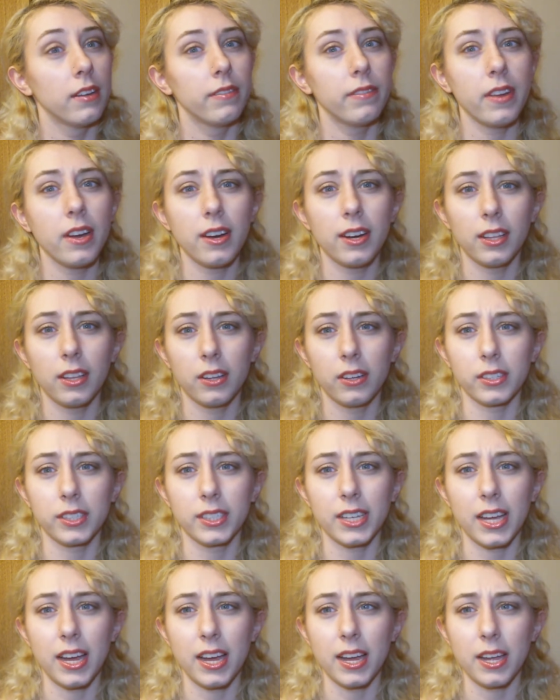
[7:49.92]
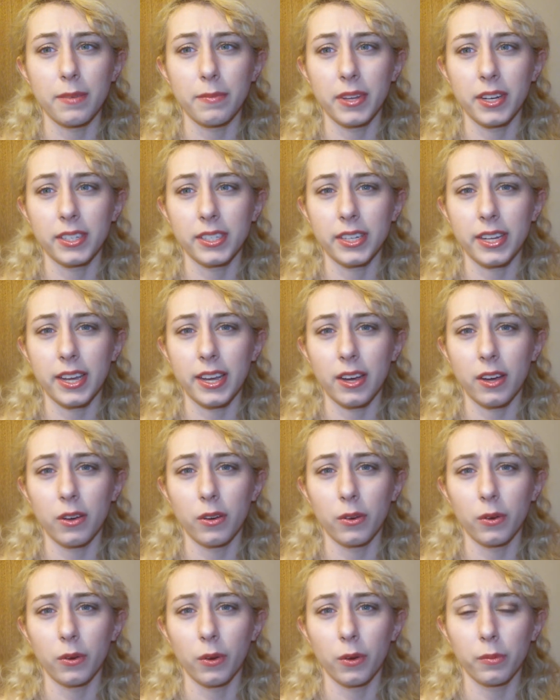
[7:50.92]
very long time. It is
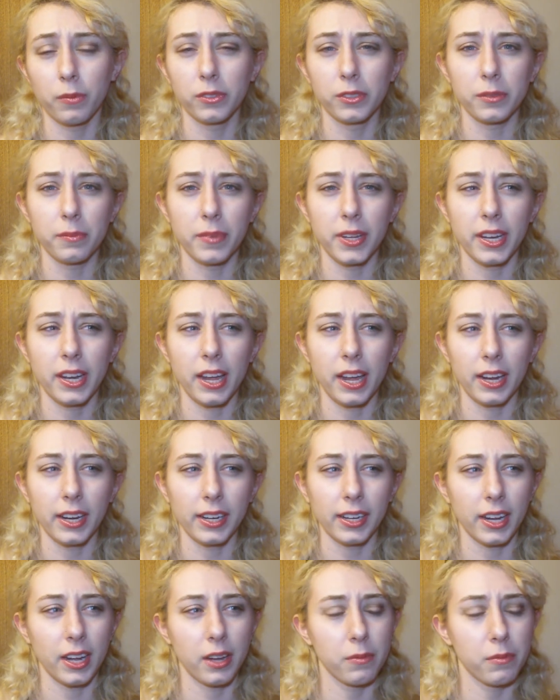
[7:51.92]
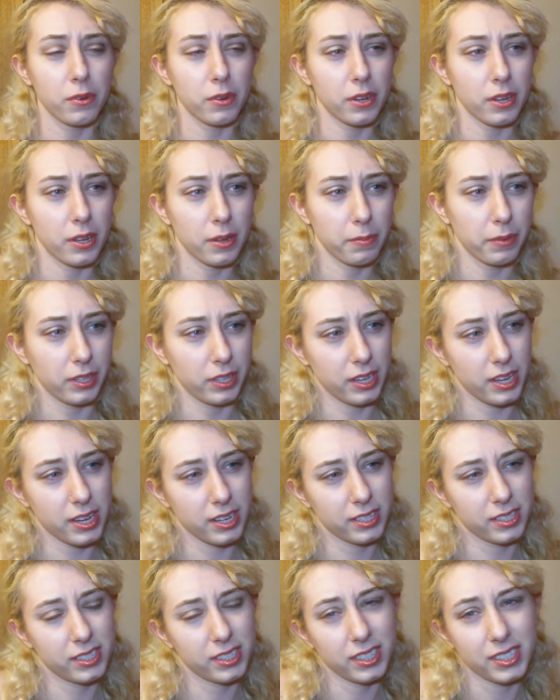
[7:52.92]
now almost midnight. I woke up at like
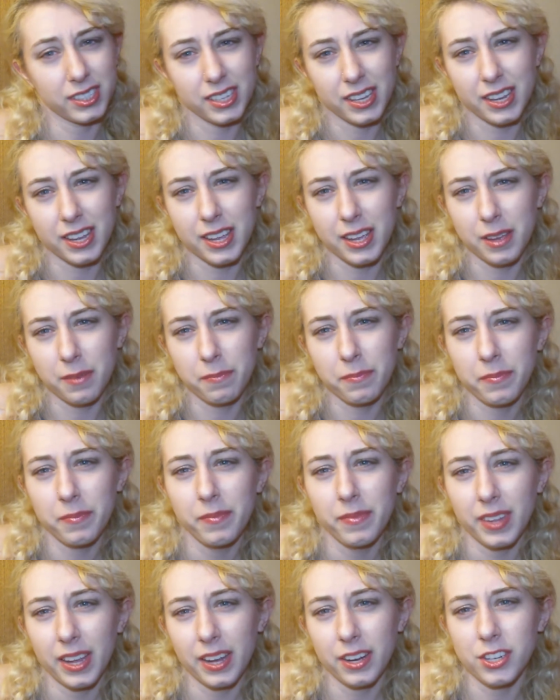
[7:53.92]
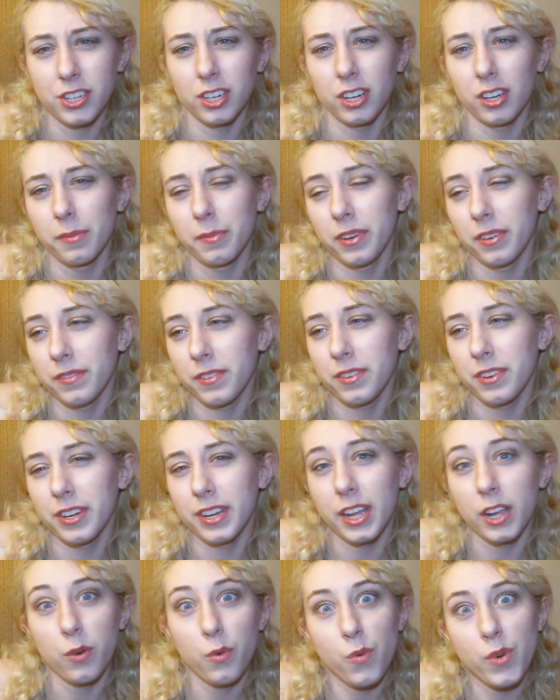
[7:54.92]
6 a.m. Had a job interview
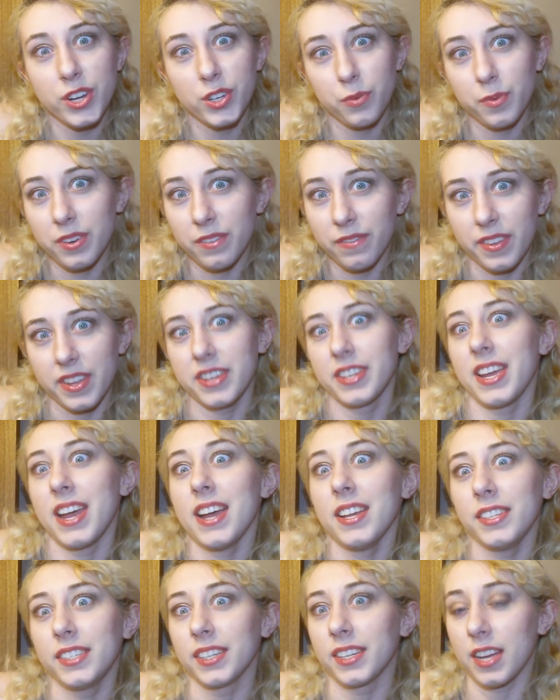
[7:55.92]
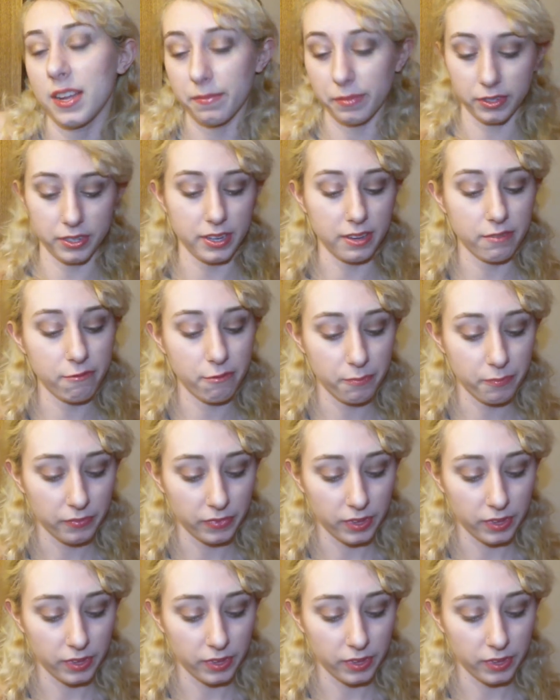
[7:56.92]
today, which went fantastic, I believe.